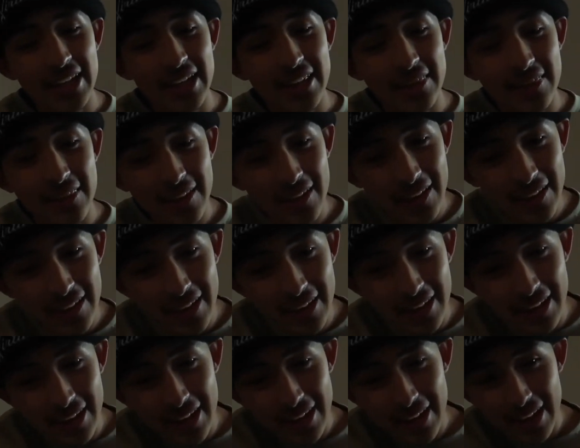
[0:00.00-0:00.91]
And
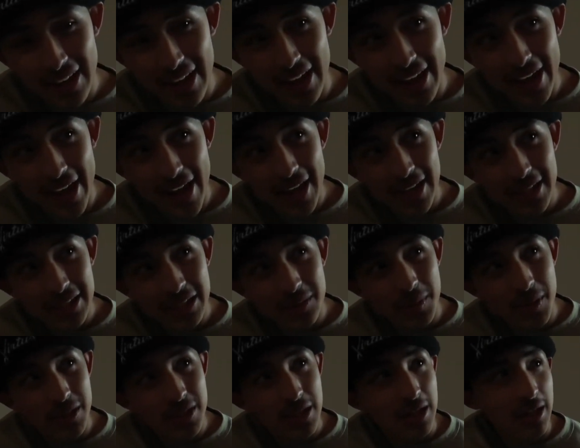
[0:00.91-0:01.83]
then I asked
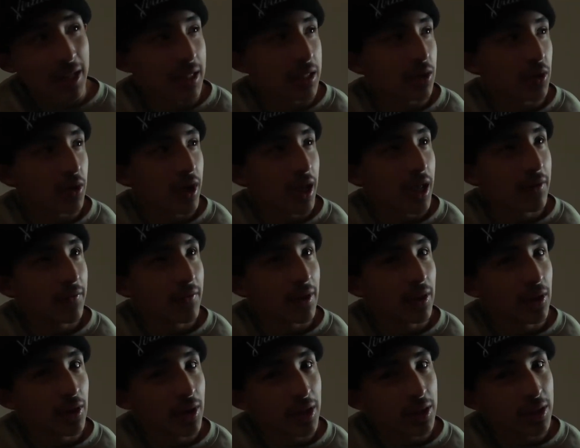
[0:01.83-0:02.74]
him, I said, "Is it okay if I
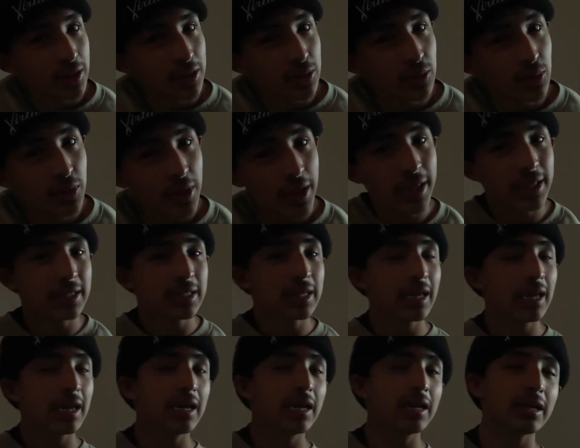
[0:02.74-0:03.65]
look at the suitcase
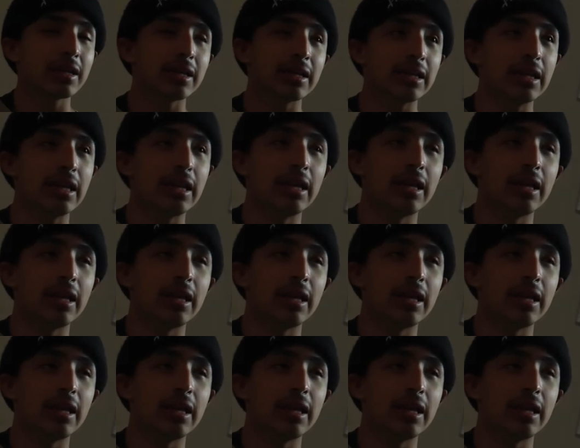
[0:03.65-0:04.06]
tag?"